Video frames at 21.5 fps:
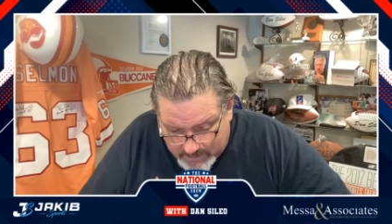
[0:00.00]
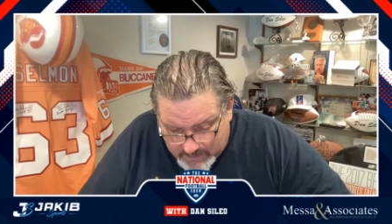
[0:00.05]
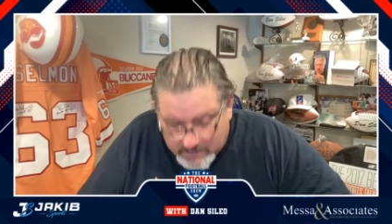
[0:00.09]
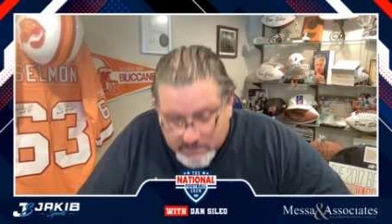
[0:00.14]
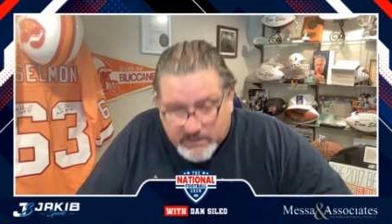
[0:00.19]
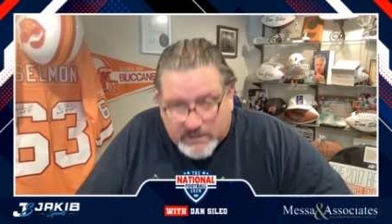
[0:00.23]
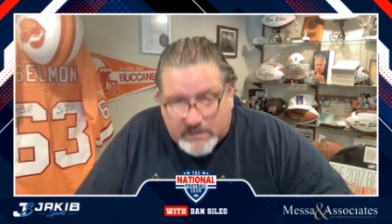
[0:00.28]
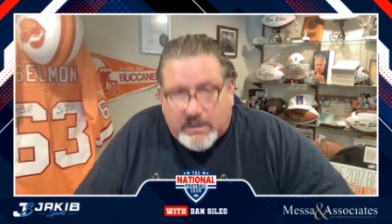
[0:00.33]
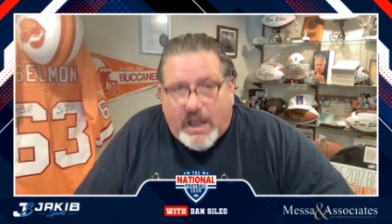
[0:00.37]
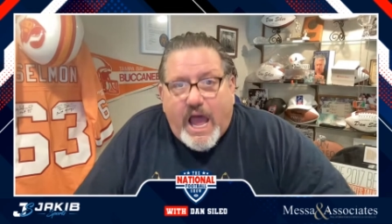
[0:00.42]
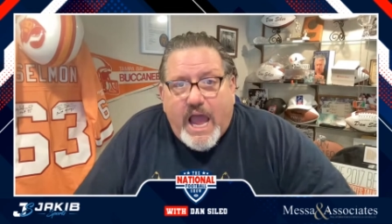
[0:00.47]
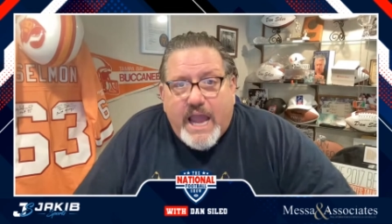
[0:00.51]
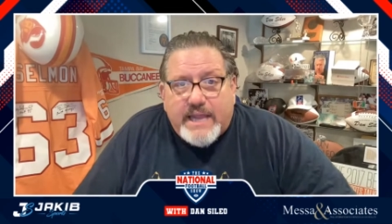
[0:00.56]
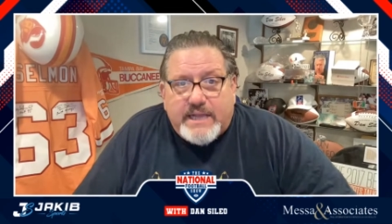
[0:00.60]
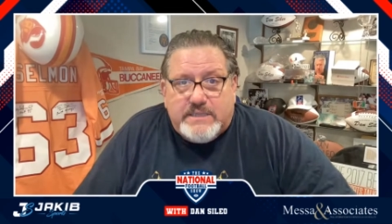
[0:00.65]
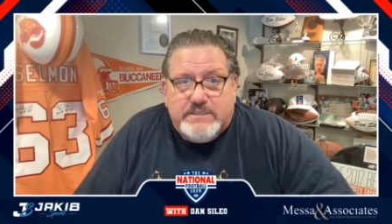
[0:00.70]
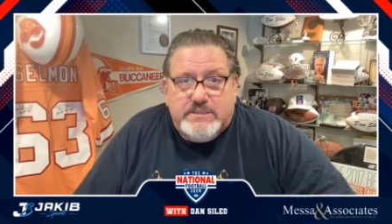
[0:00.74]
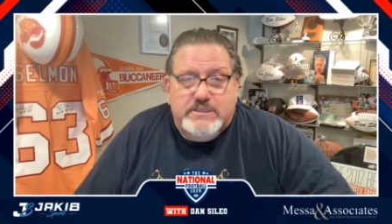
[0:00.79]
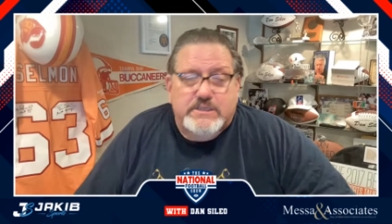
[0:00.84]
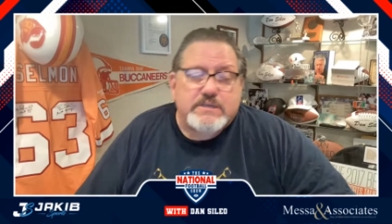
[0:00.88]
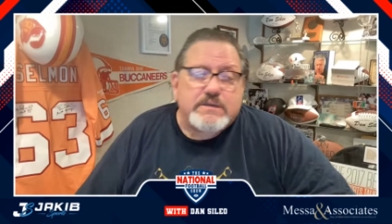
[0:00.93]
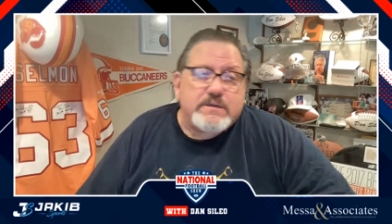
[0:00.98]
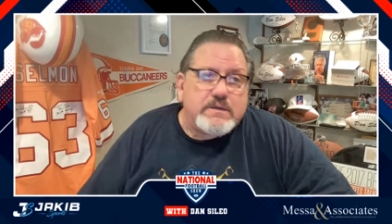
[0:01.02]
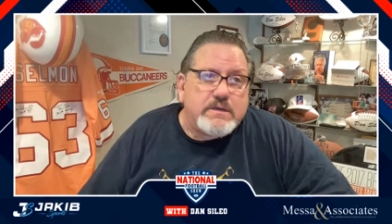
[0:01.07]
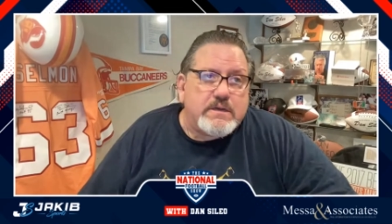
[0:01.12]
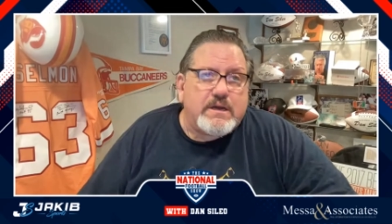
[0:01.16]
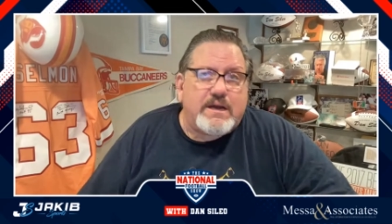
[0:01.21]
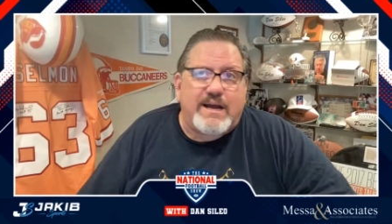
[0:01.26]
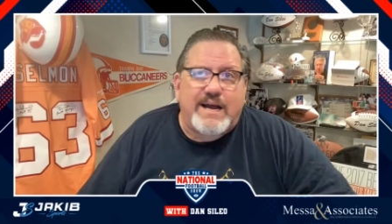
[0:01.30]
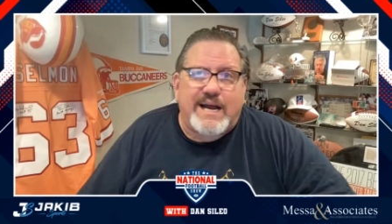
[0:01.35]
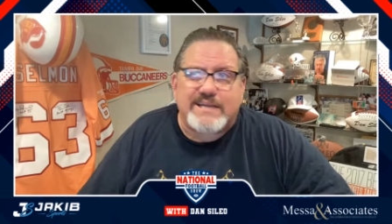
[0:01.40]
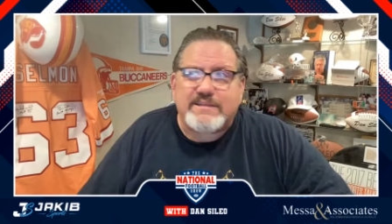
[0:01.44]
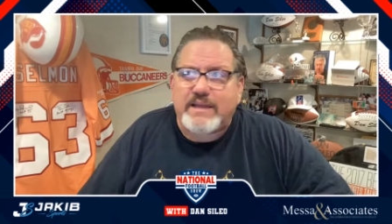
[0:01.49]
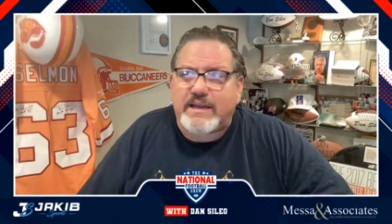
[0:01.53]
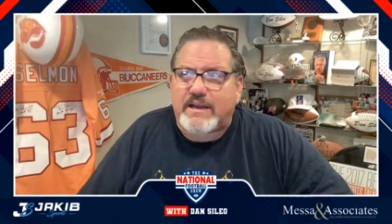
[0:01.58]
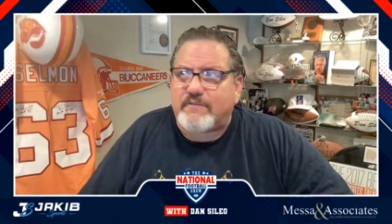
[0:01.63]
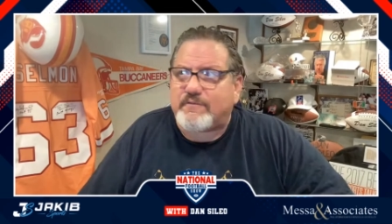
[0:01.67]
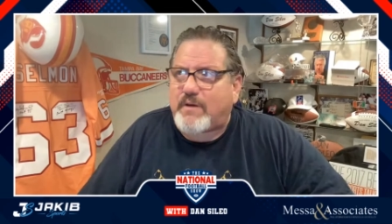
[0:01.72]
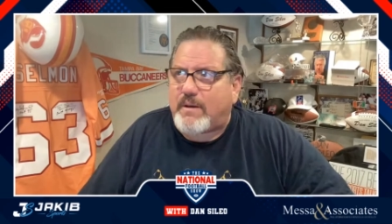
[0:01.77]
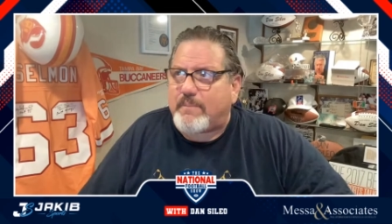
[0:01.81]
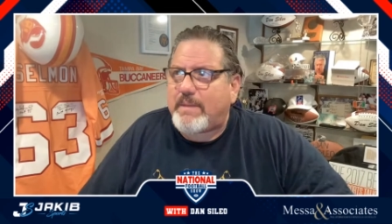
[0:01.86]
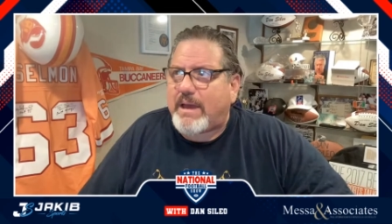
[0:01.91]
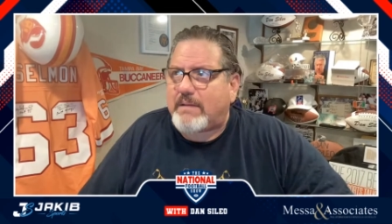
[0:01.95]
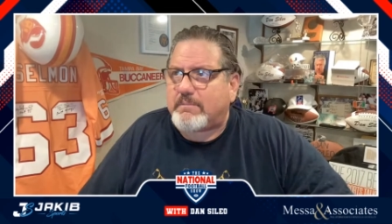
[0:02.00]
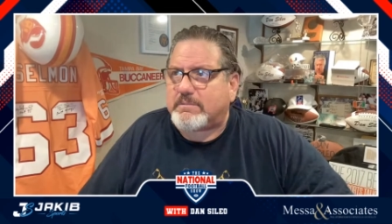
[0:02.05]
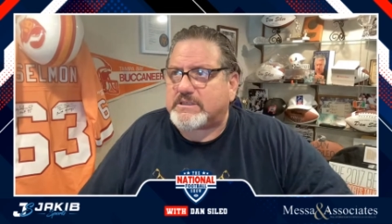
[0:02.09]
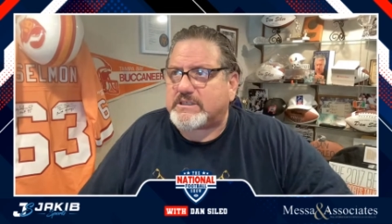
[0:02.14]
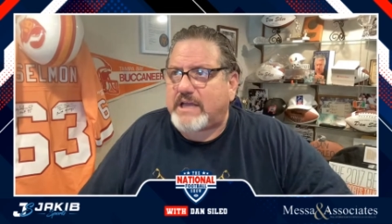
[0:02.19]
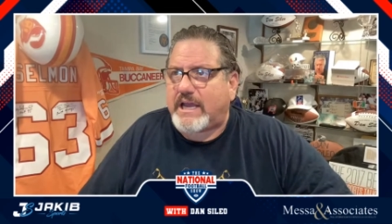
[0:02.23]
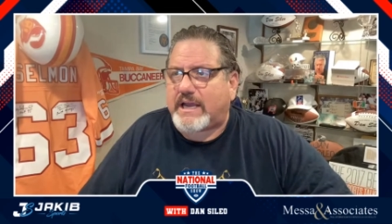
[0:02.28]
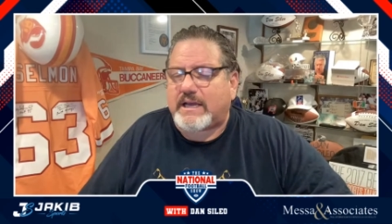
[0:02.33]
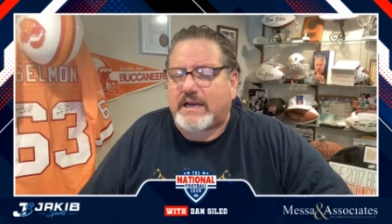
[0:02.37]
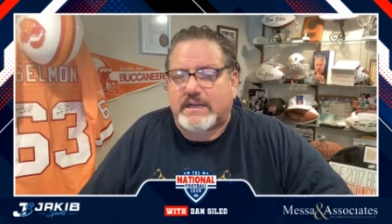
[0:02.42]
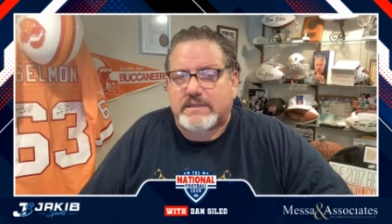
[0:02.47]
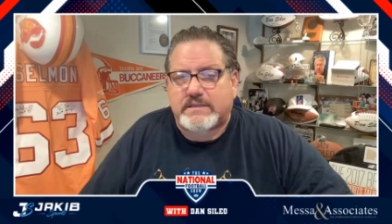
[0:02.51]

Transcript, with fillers: the Lions. I think if I'm not mistaken,